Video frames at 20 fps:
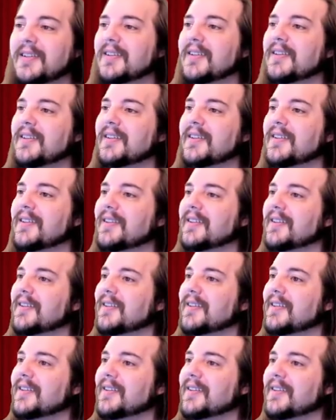
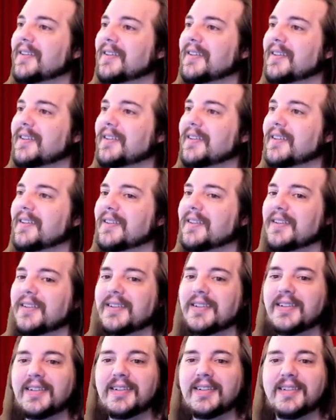
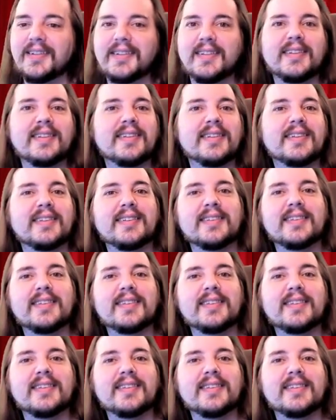No words are spoken by the person on screen.